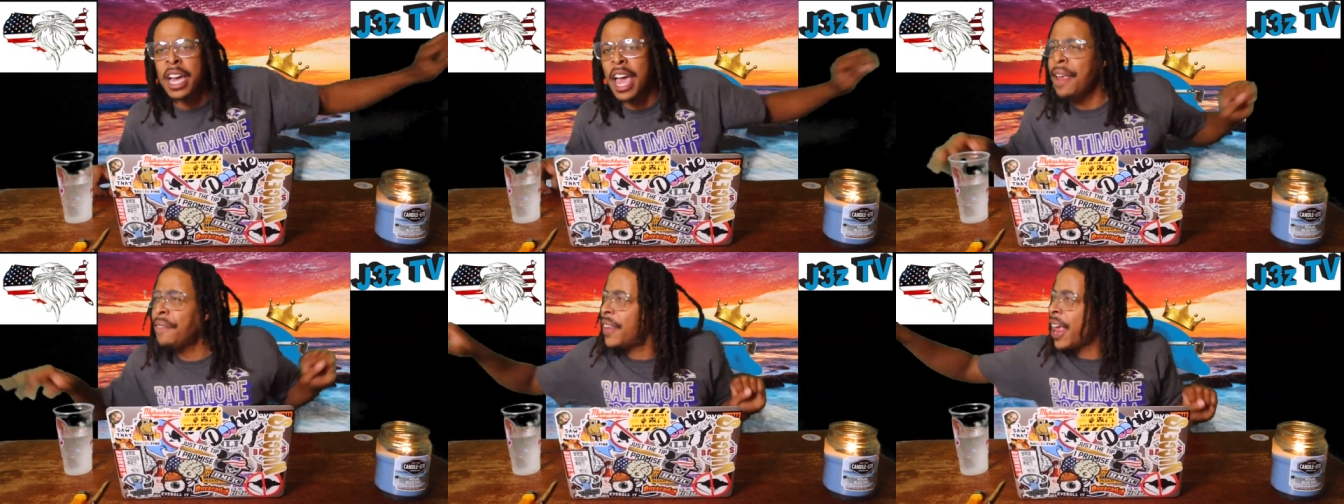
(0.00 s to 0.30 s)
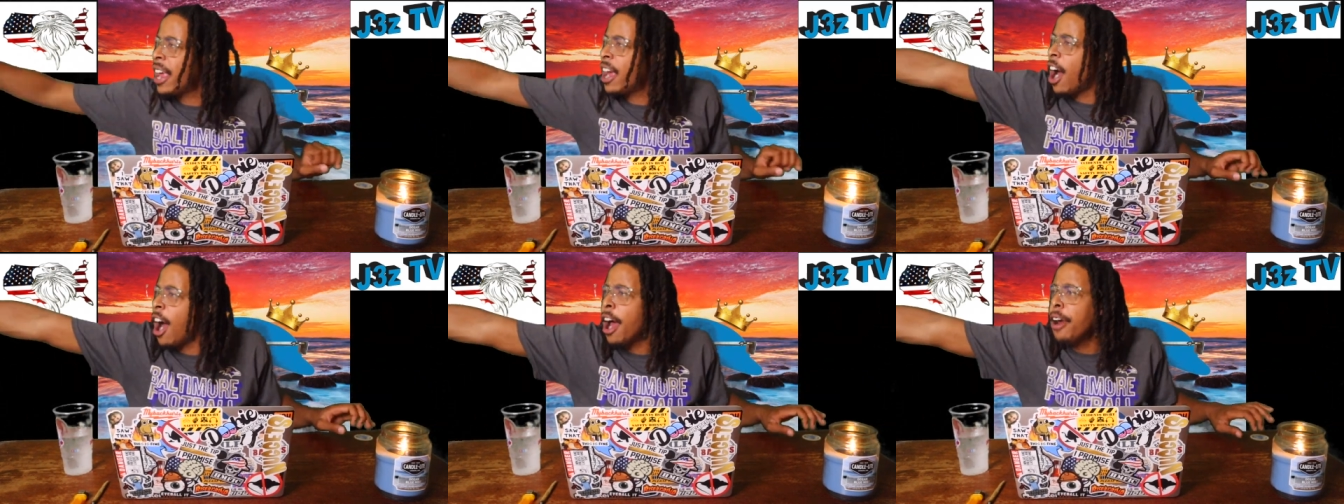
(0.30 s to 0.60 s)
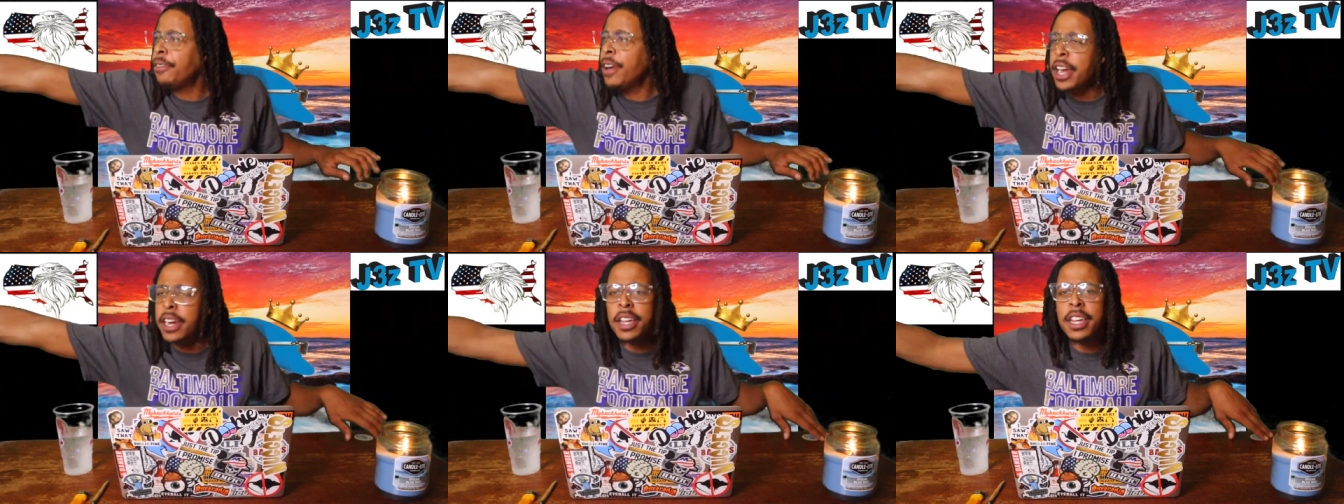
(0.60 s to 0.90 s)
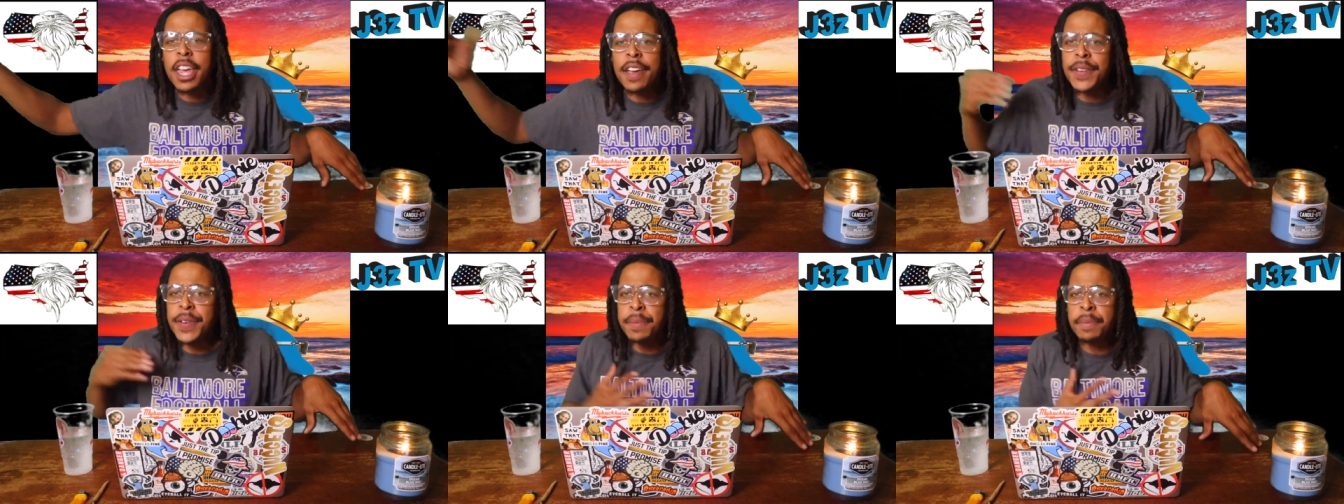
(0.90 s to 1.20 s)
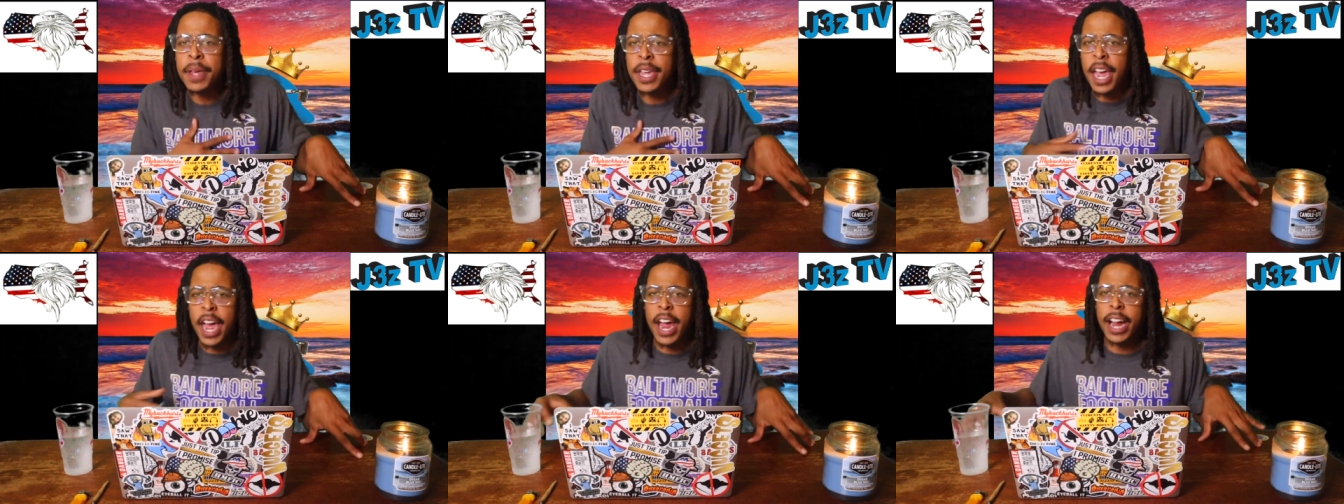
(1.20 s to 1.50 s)
if they already giving
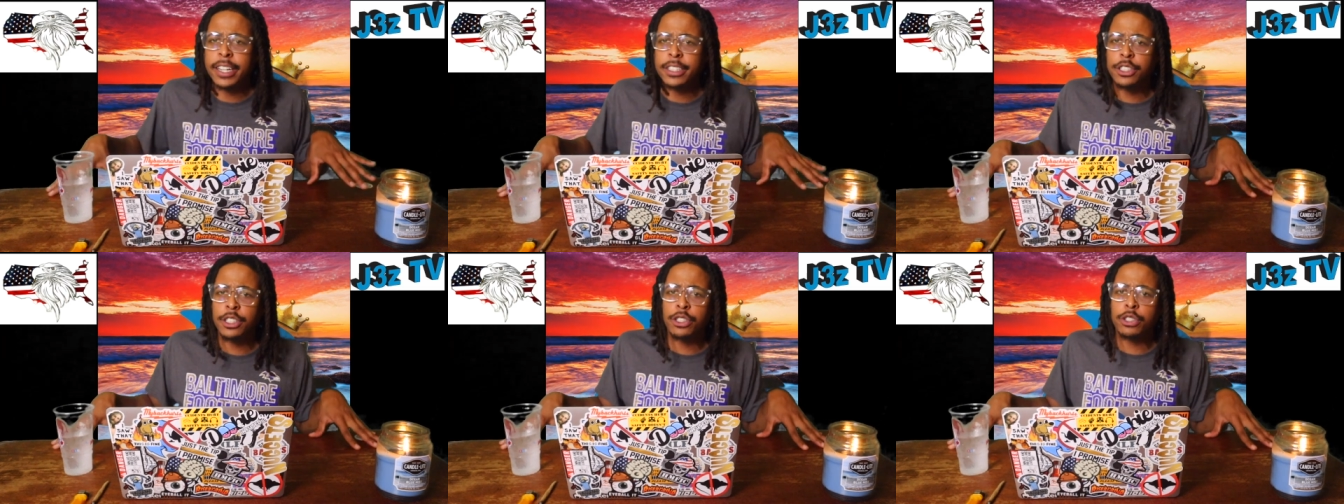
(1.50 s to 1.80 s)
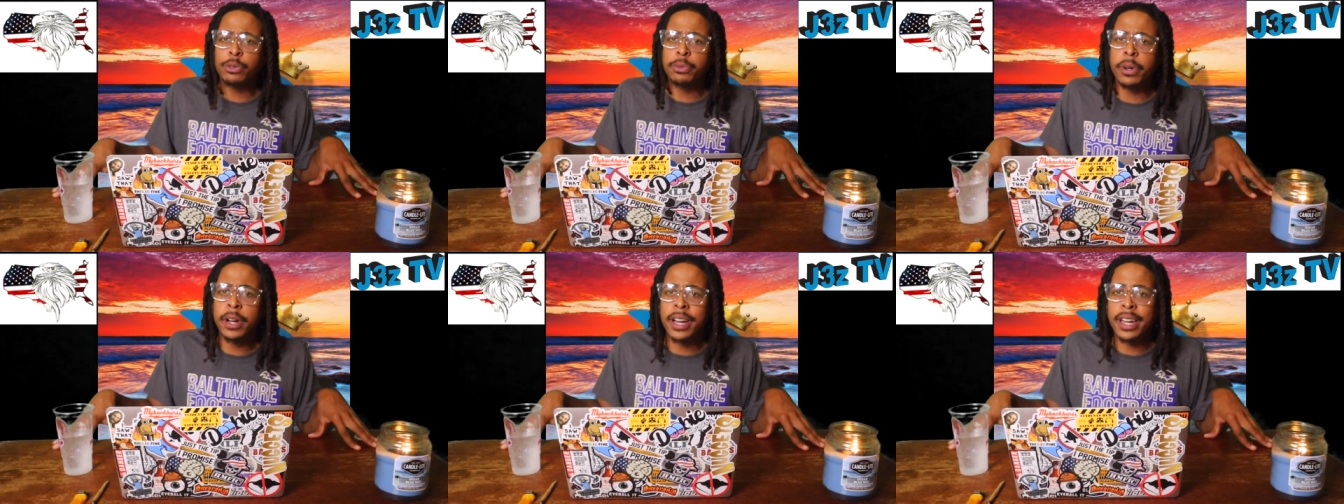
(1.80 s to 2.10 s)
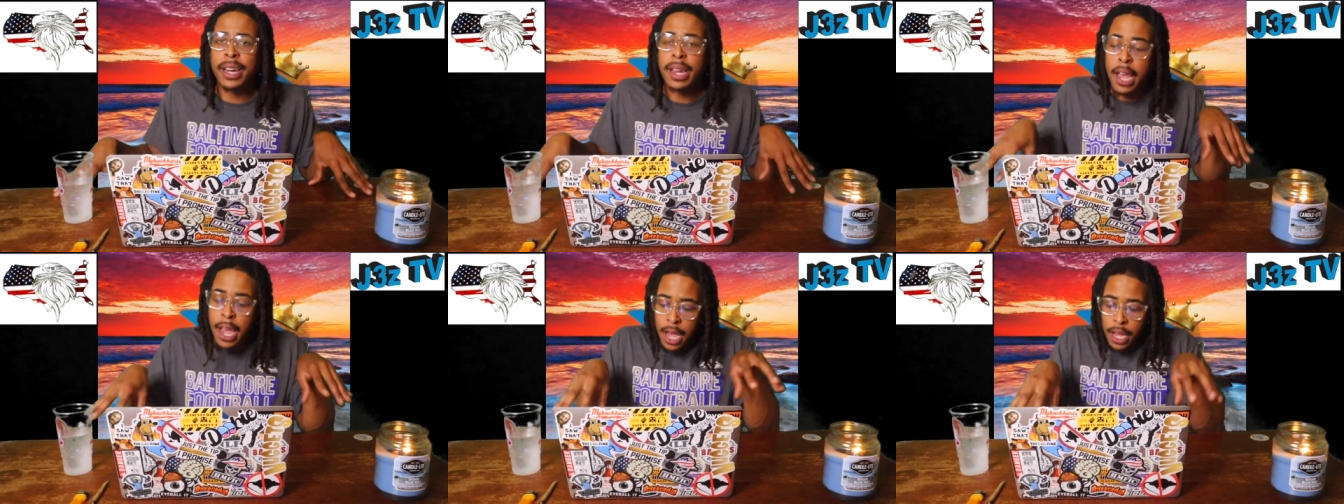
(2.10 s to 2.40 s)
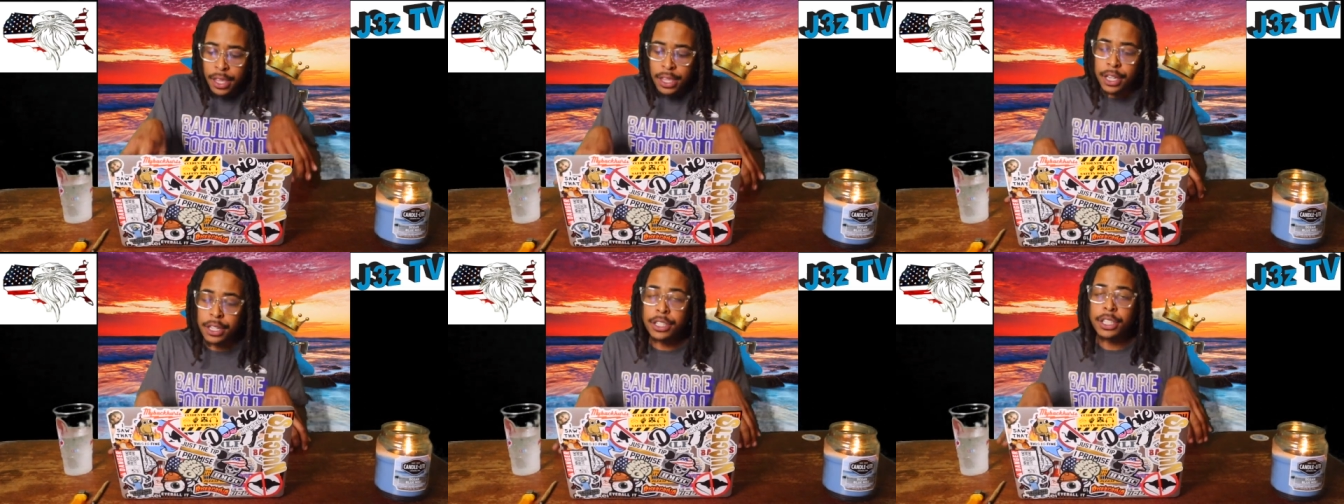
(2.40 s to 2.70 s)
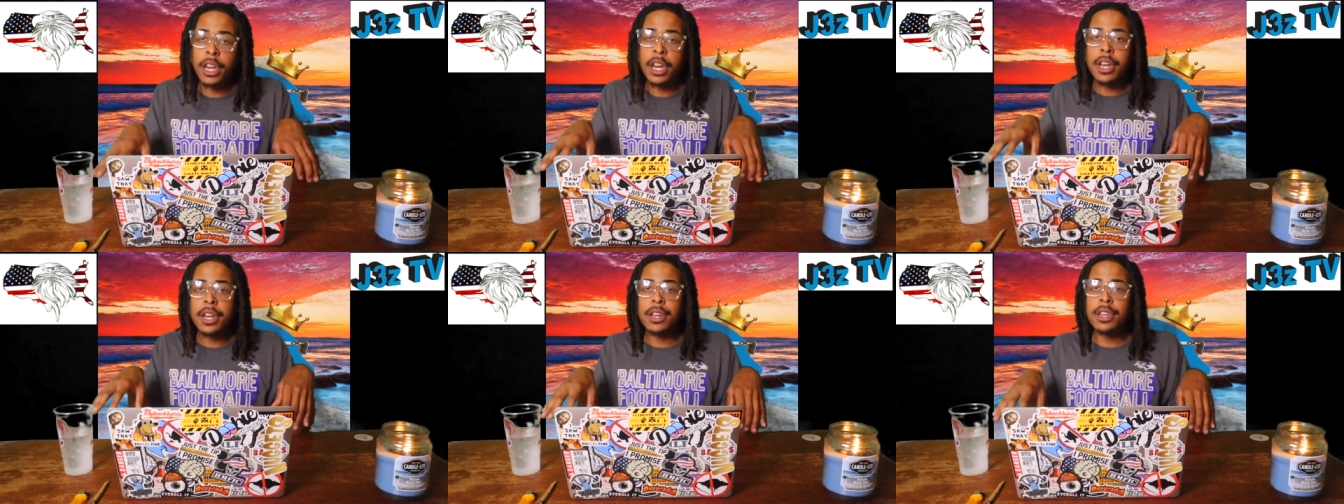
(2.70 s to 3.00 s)
me an extra 200? You're
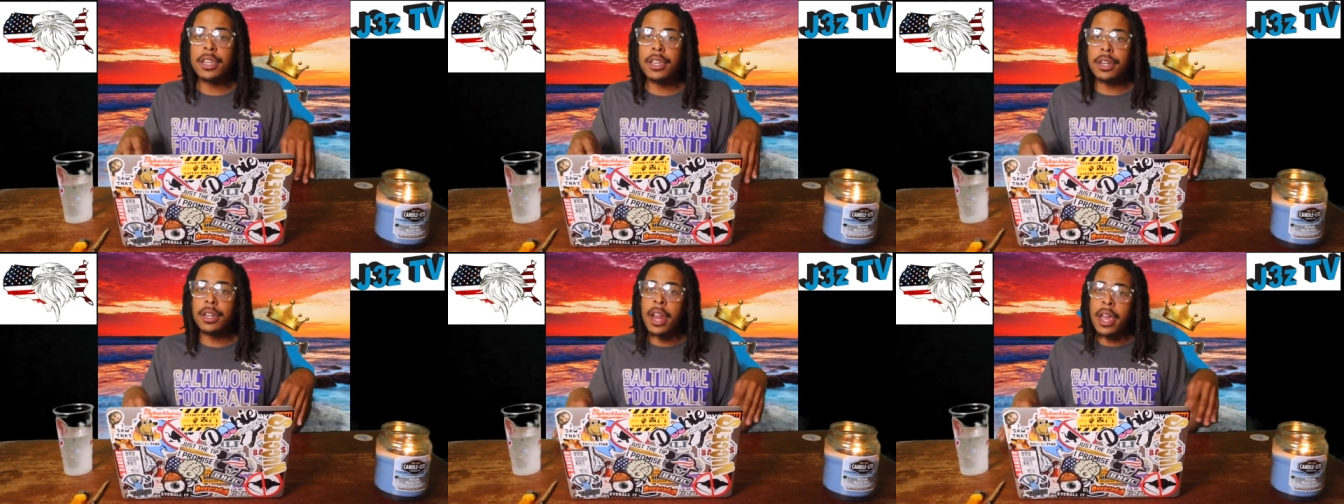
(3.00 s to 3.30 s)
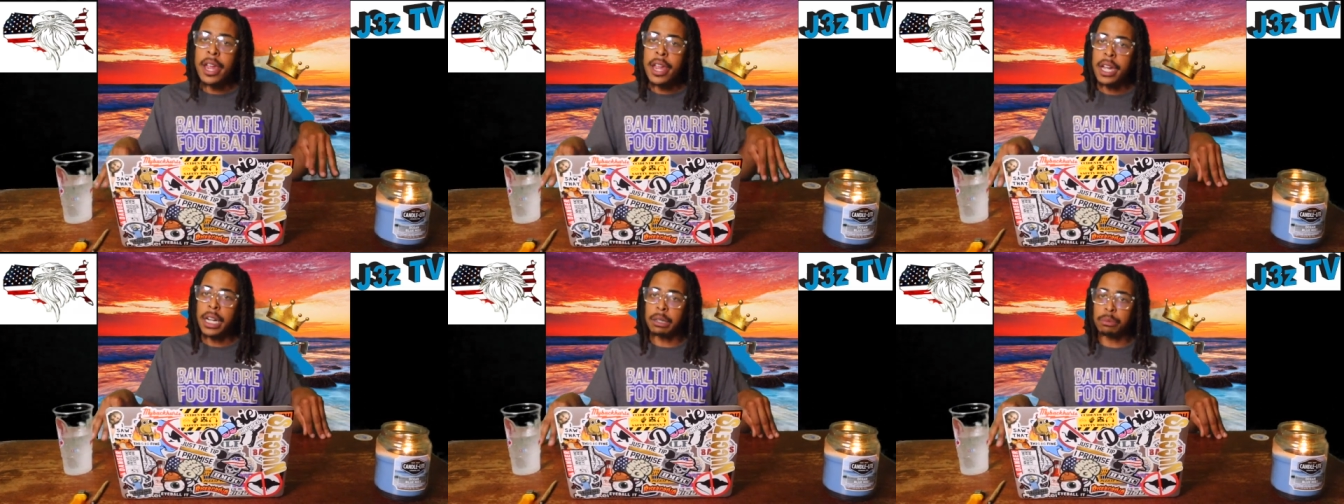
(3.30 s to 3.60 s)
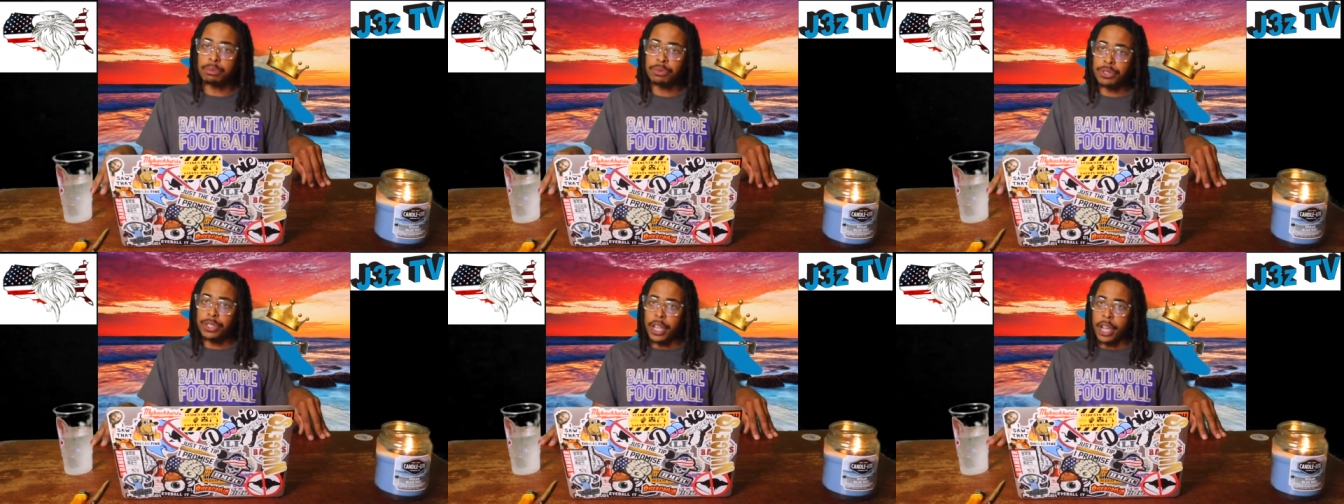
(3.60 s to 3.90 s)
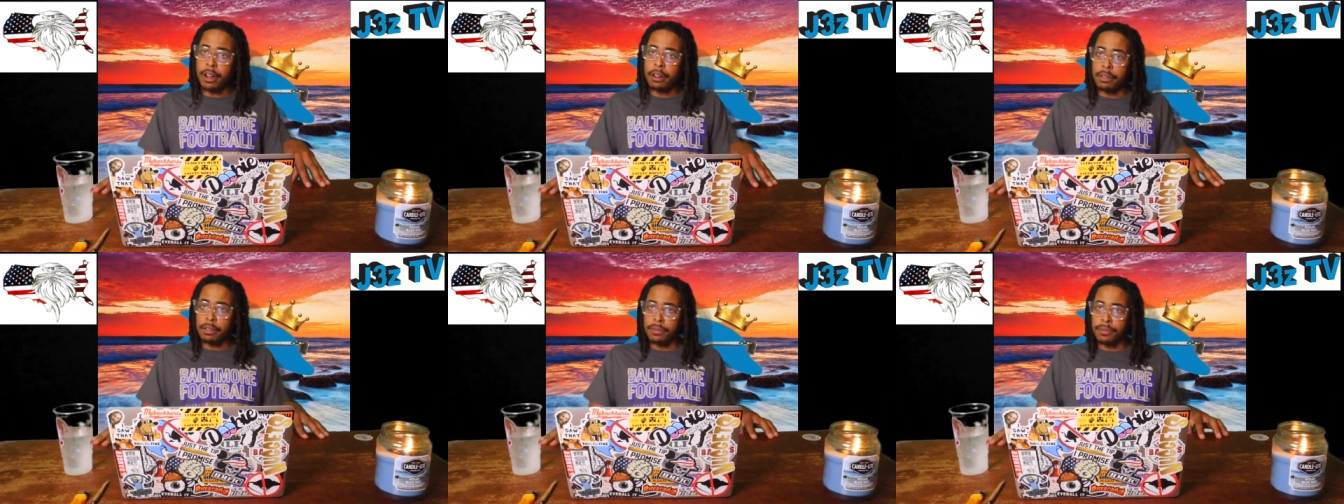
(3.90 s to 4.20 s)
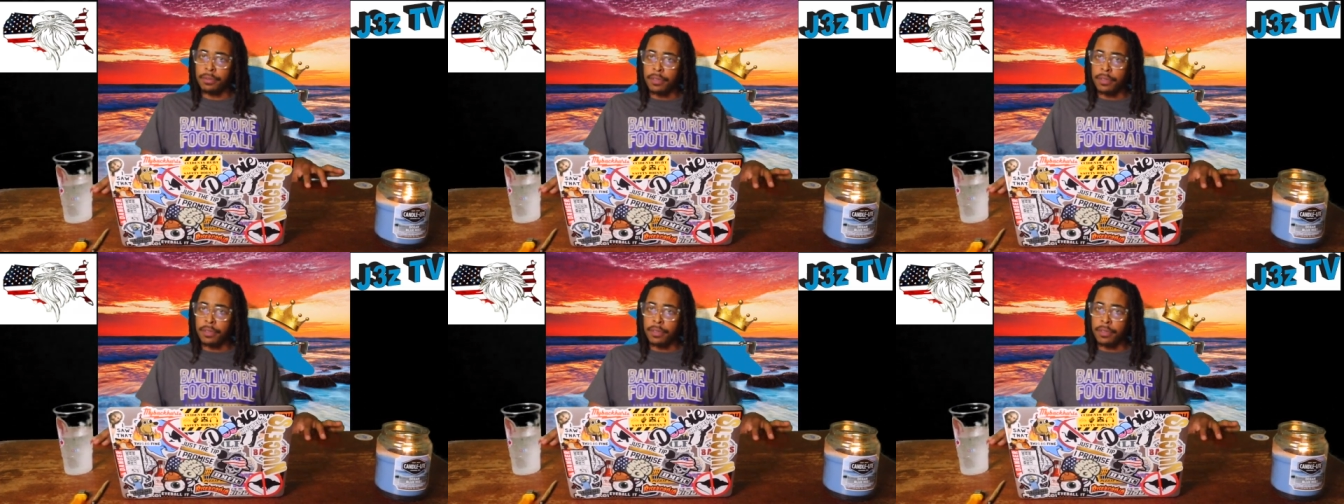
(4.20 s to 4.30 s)
cheating your damn self.